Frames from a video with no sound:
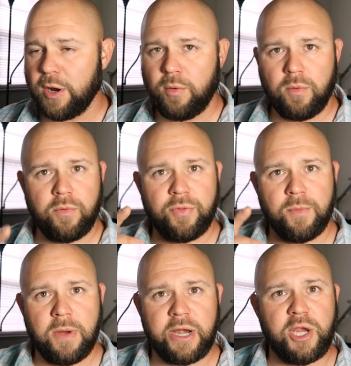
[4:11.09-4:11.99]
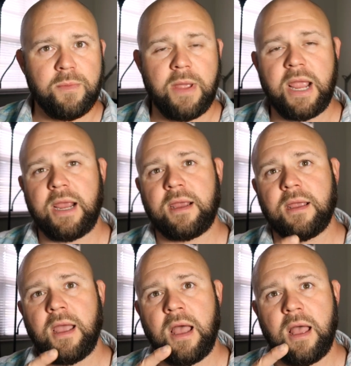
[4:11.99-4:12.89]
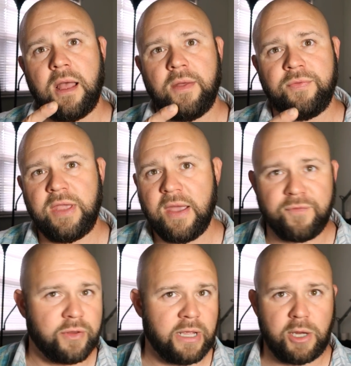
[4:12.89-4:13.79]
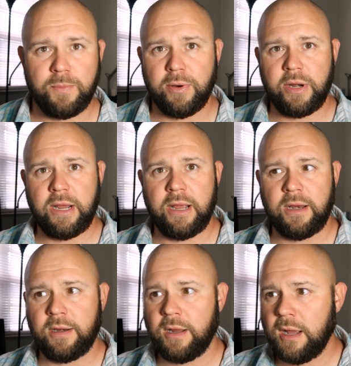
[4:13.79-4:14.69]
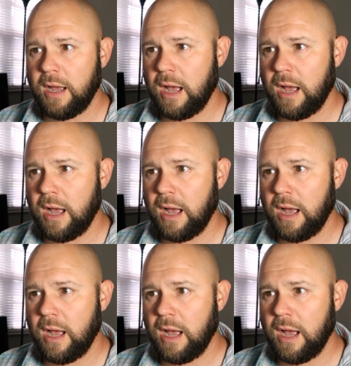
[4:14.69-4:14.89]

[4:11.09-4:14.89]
you know the money you make, uh, the effort that you put in,